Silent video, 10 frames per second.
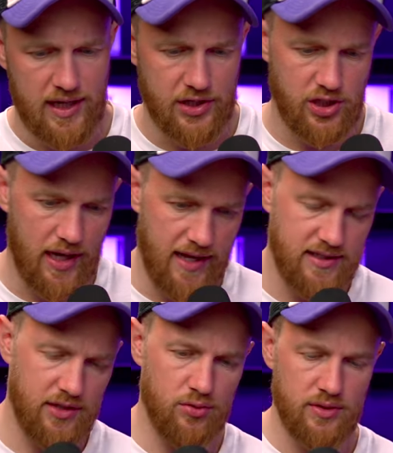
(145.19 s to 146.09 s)
cash
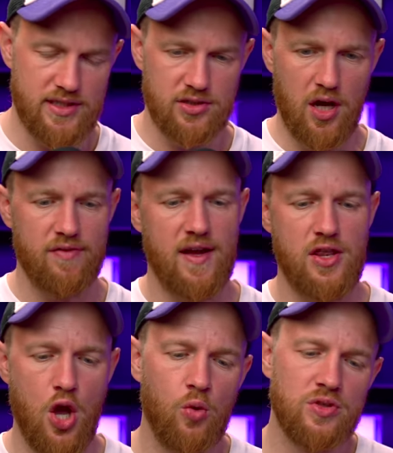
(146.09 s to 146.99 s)
collected, all this stuff, and
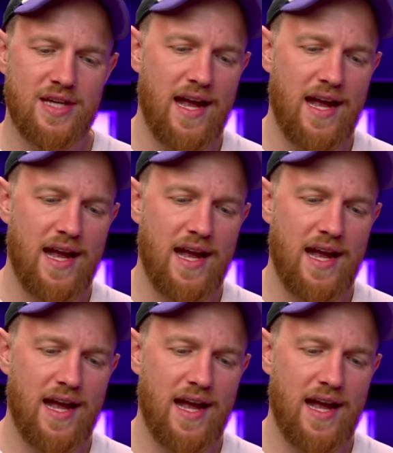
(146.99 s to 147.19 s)
no one's